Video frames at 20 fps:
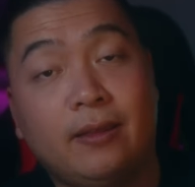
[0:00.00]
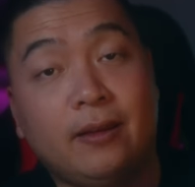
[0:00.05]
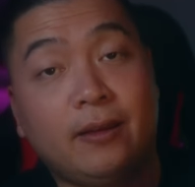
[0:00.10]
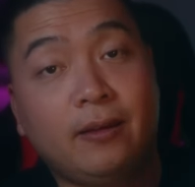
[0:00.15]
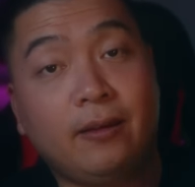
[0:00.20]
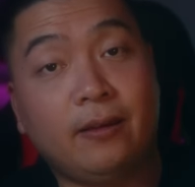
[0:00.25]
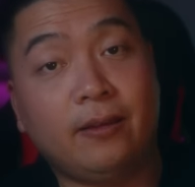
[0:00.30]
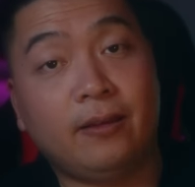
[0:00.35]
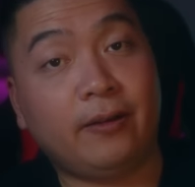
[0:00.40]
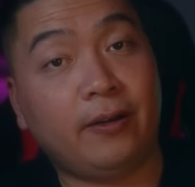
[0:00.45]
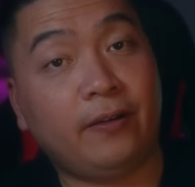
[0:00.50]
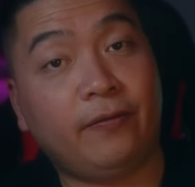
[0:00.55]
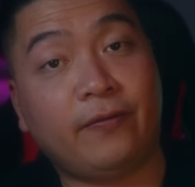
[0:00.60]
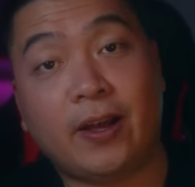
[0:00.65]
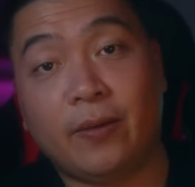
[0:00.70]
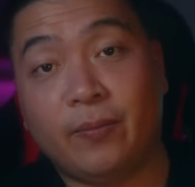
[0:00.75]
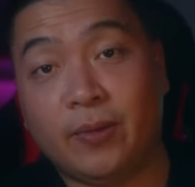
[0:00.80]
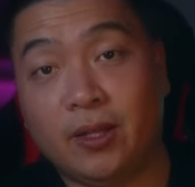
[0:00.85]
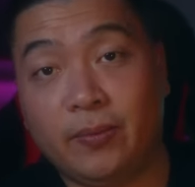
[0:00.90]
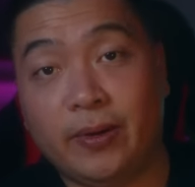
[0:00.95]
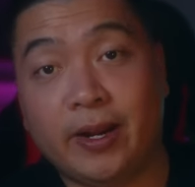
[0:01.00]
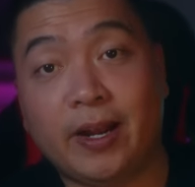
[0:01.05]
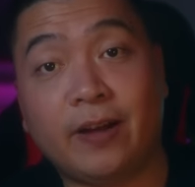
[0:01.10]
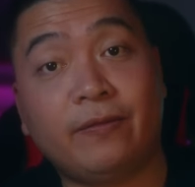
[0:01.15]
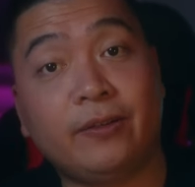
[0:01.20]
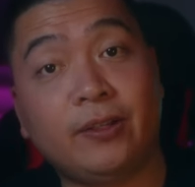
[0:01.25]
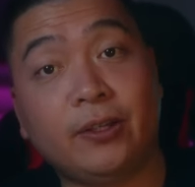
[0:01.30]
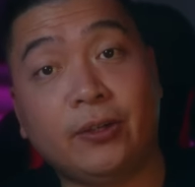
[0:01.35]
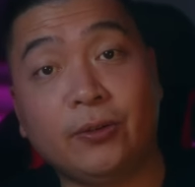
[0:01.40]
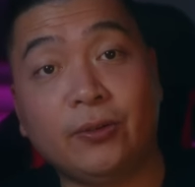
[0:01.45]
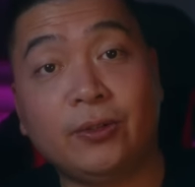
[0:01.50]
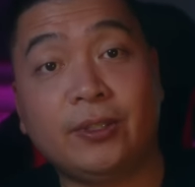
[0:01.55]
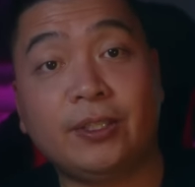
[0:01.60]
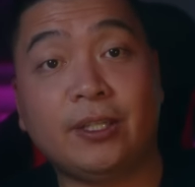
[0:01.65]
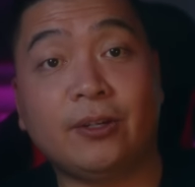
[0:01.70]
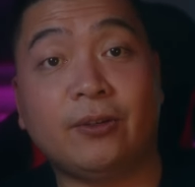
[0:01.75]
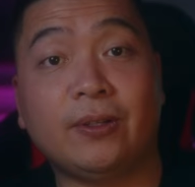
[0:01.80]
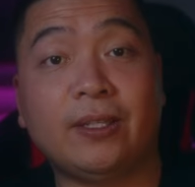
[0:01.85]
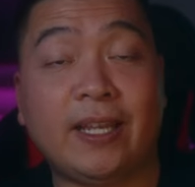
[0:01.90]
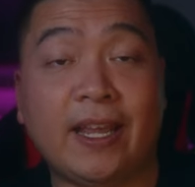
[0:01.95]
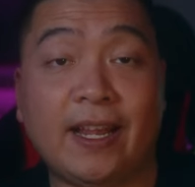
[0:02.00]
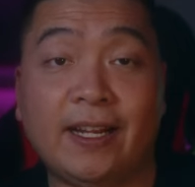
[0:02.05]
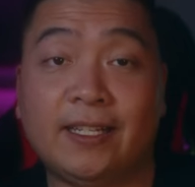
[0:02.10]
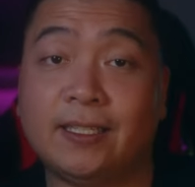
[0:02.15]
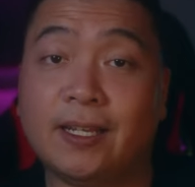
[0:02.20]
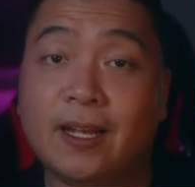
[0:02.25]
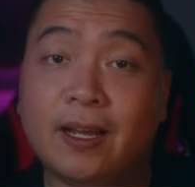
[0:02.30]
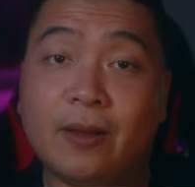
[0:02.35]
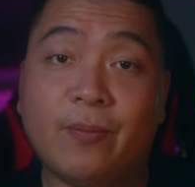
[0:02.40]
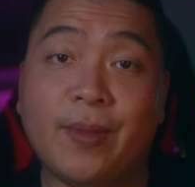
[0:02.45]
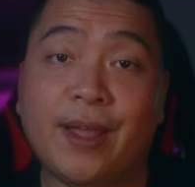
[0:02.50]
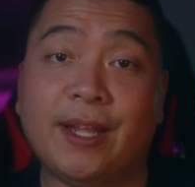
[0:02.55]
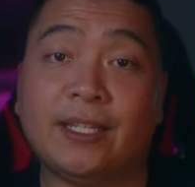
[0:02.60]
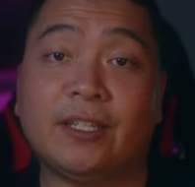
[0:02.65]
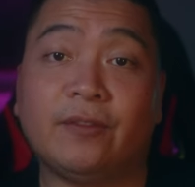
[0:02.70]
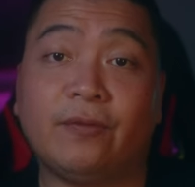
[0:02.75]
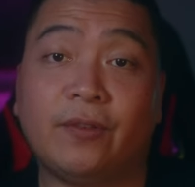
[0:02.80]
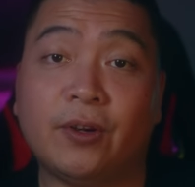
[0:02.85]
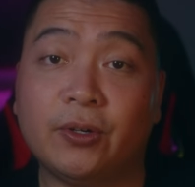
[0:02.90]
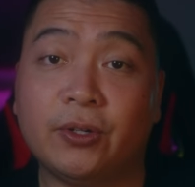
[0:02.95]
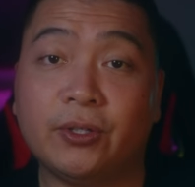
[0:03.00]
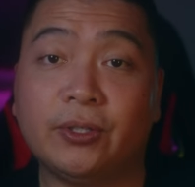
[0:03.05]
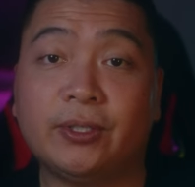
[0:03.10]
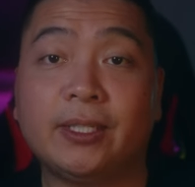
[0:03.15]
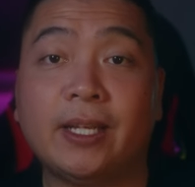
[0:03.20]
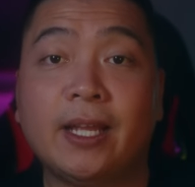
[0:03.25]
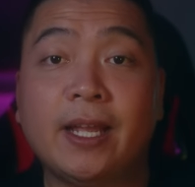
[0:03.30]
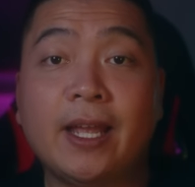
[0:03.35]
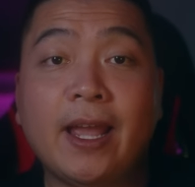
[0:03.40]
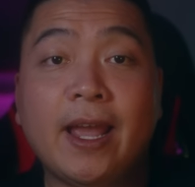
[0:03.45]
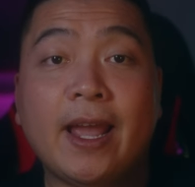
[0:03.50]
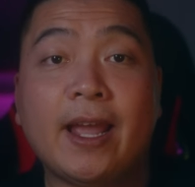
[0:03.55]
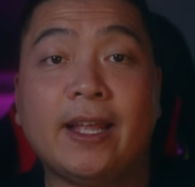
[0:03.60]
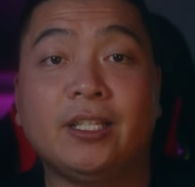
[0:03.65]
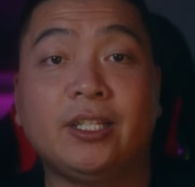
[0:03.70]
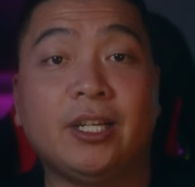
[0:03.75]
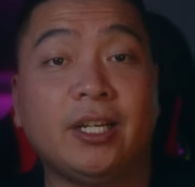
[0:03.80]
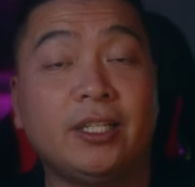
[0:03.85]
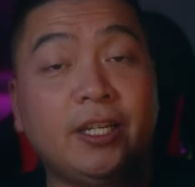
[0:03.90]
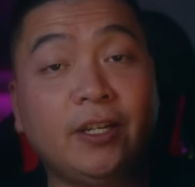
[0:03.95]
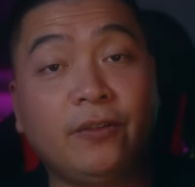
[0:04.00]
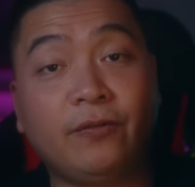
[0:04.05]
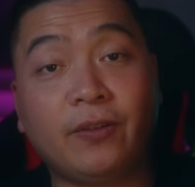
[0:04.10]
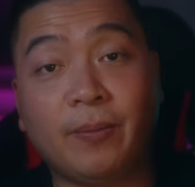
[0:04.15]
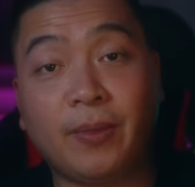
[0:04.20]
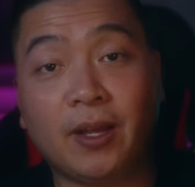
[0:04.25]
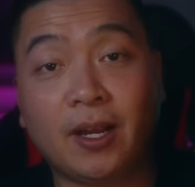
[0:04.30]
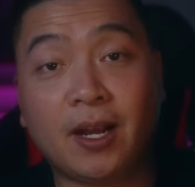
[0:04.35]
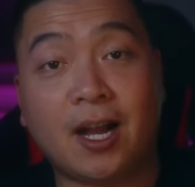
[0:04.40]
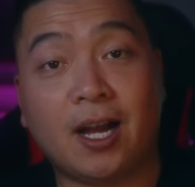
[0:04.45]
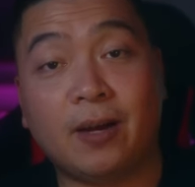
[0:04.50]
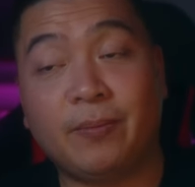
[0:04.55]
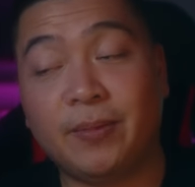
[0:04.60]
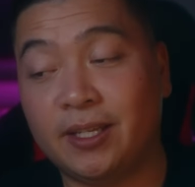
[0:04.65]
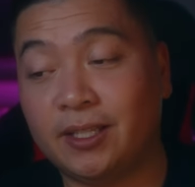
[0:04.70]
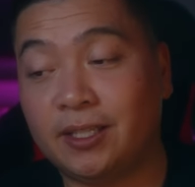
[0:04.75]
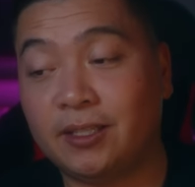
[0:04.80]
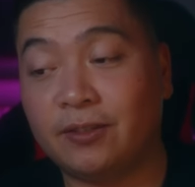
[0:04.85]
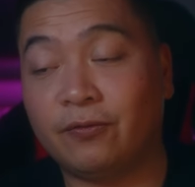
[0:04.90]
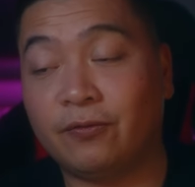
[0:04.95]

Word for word: The 35mm f2 still takes amazing photos and judging from the comments